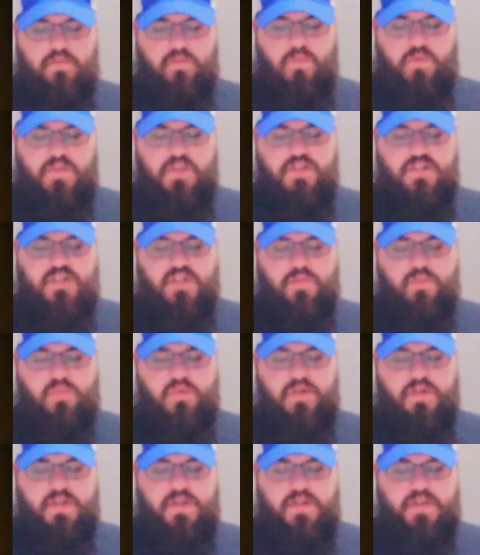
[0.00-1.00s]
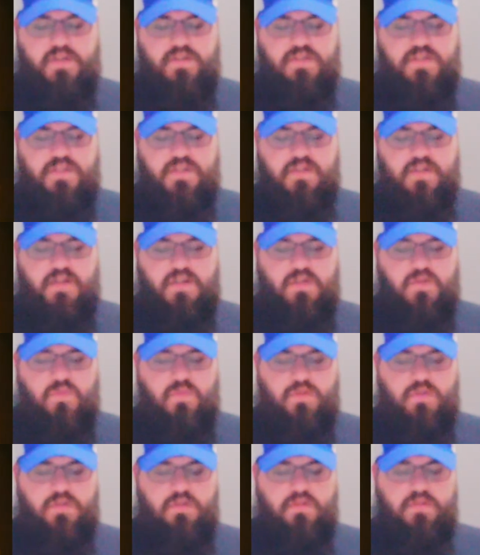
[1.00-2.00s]
when they shall bring unto
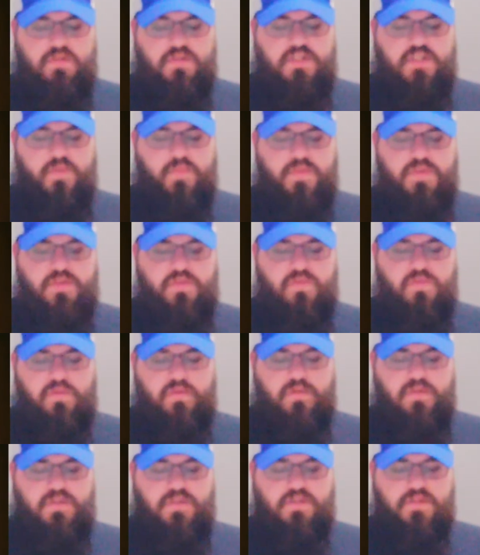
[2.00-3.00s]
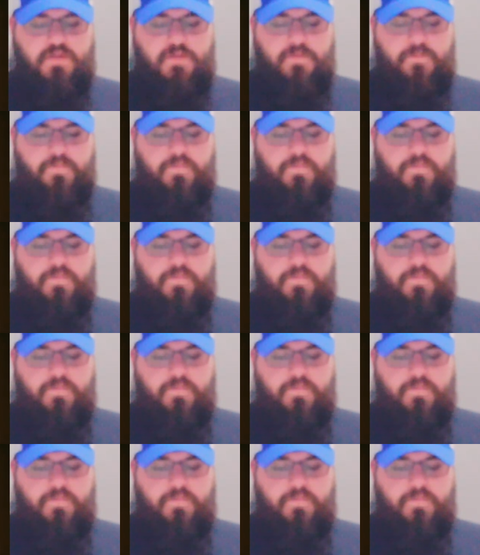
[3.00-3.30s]
Yahweh, shall be yours.